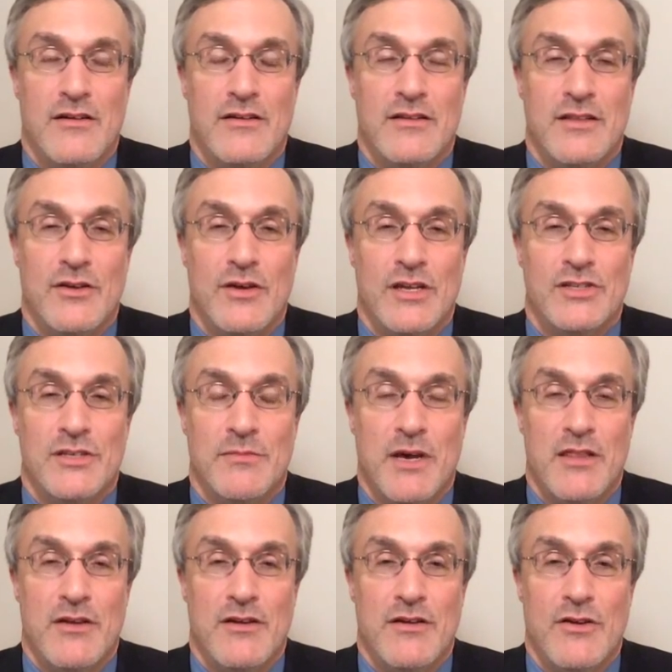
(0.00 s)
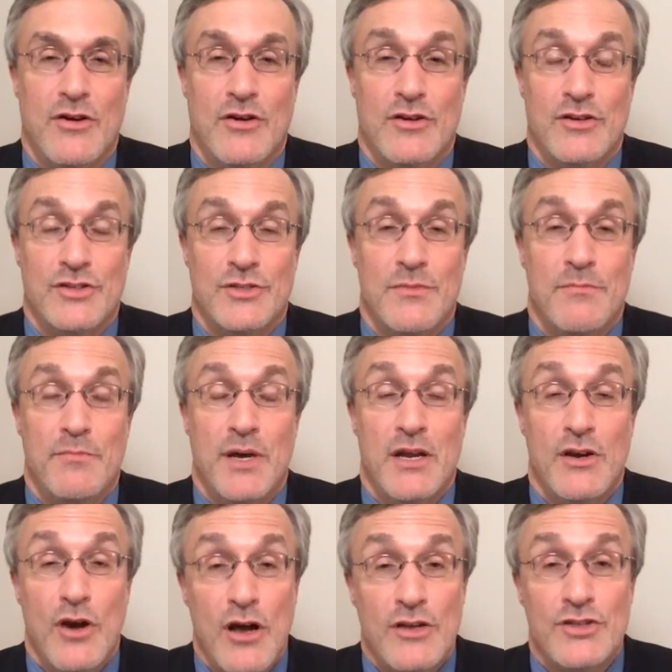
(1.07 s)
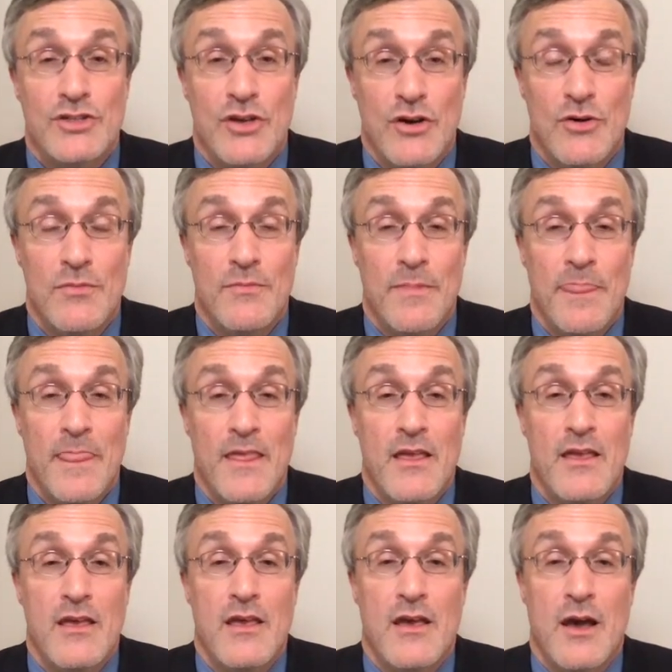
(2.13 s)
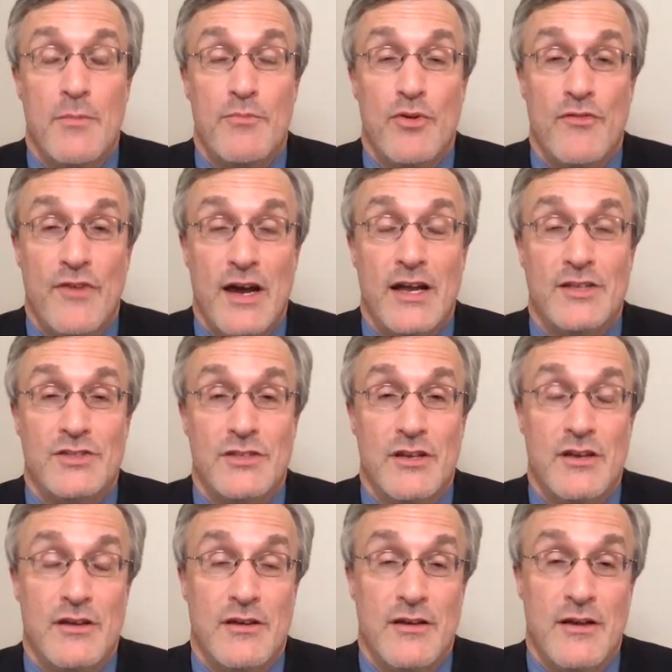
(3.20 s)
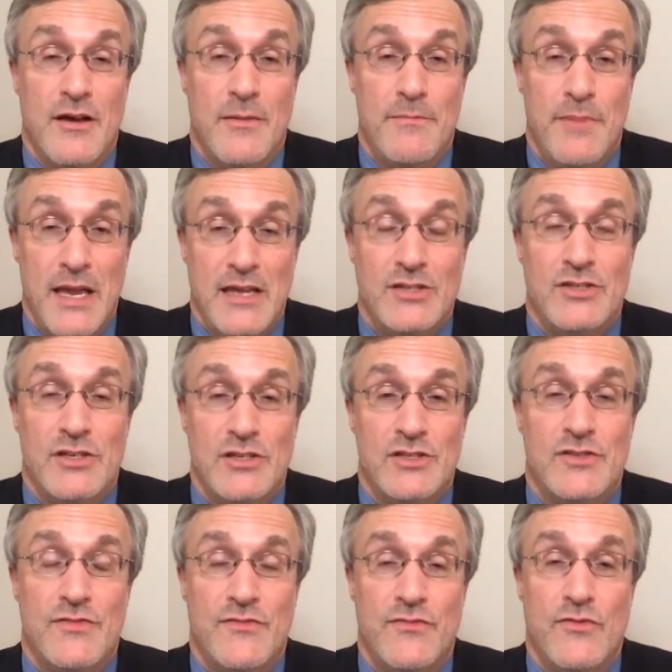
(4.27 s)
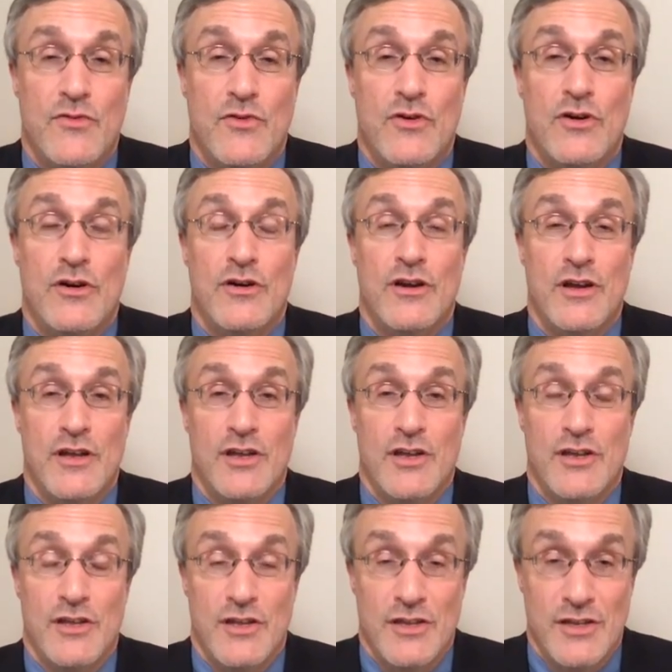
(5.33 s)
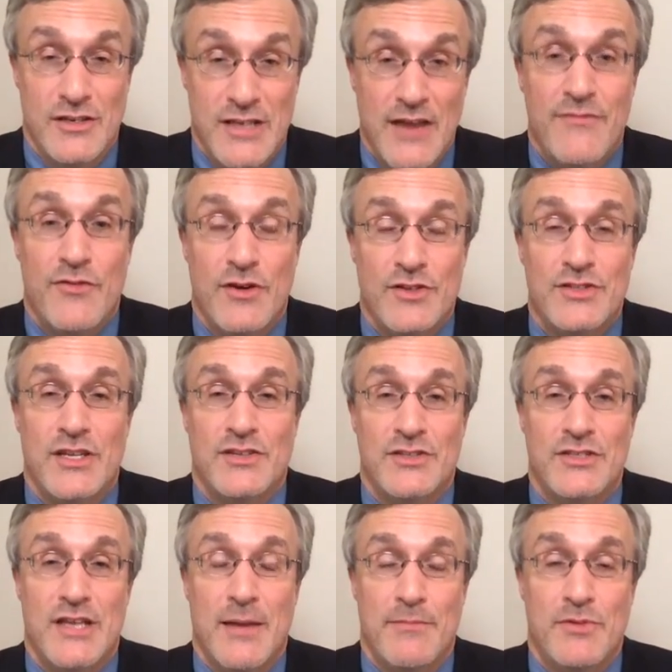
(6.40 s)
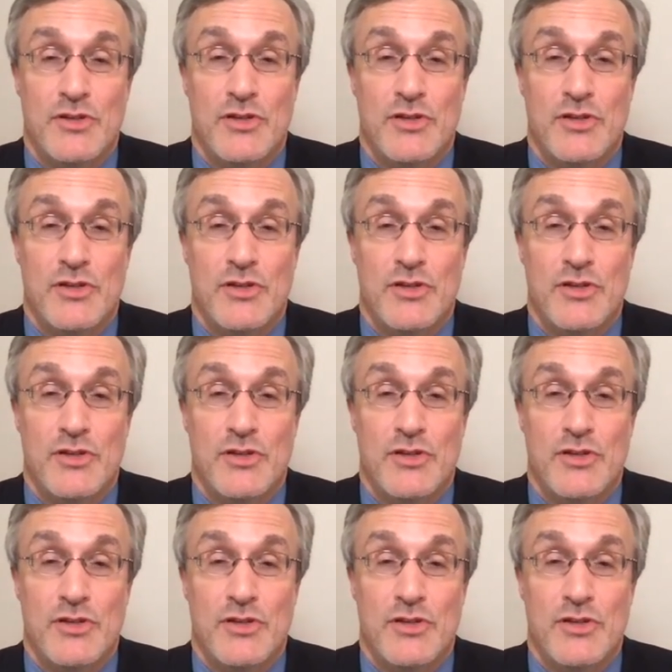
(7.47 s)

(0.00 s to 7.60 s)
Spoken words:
clearing some other hurdles, but it also provides a basis for deference at step